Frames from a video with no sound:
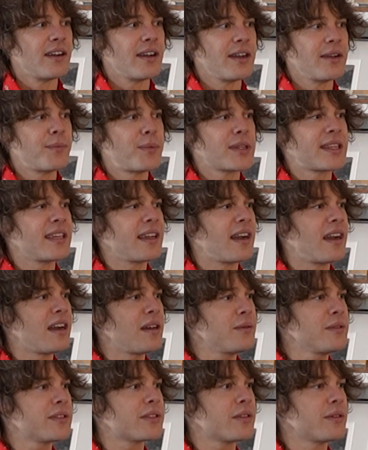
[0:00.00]
But the
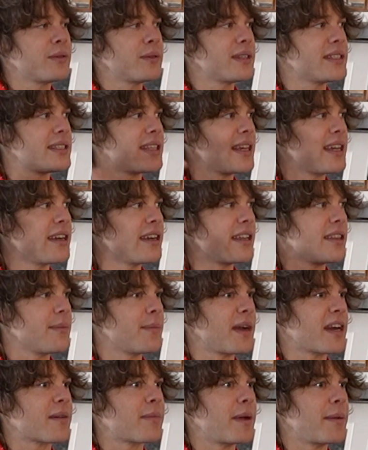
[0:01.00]
art was always there in the
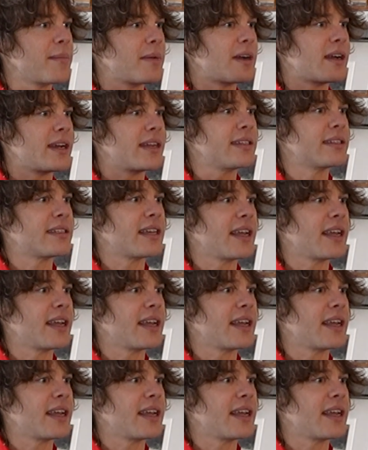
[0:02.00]
back of my mind.